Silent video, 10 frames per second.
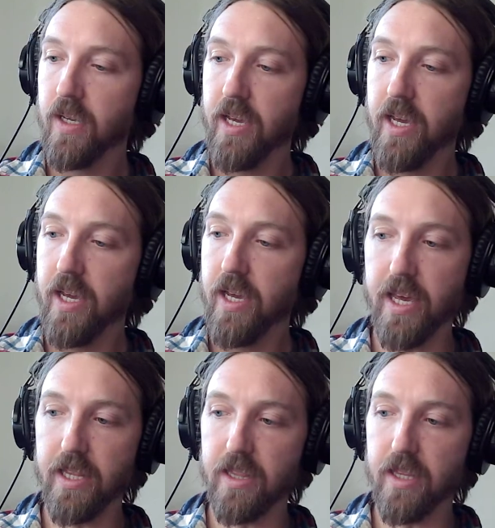and
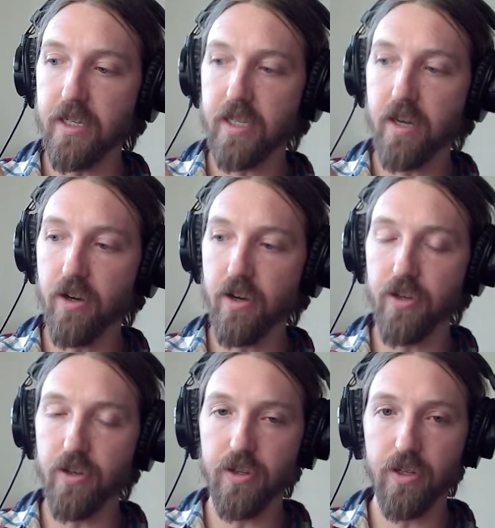then
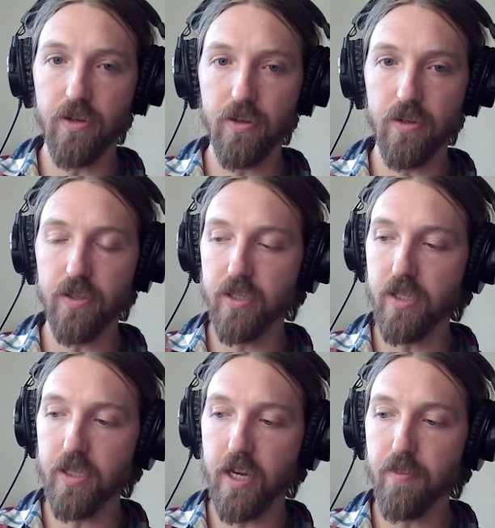all the holes,
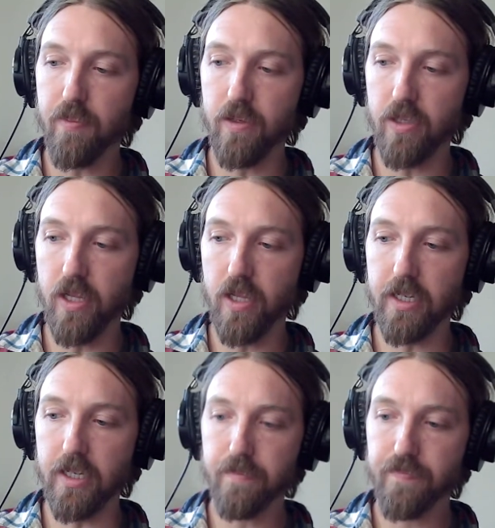the top holes lined
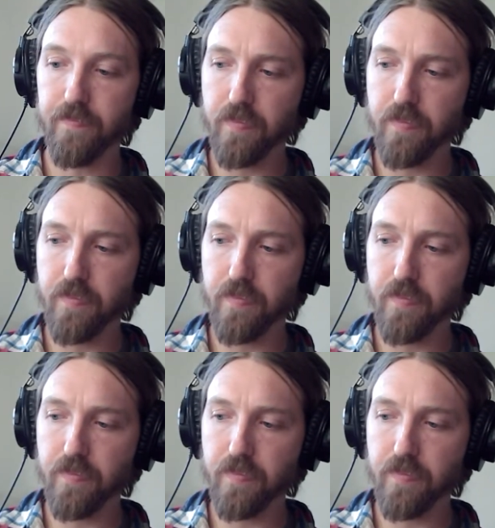up.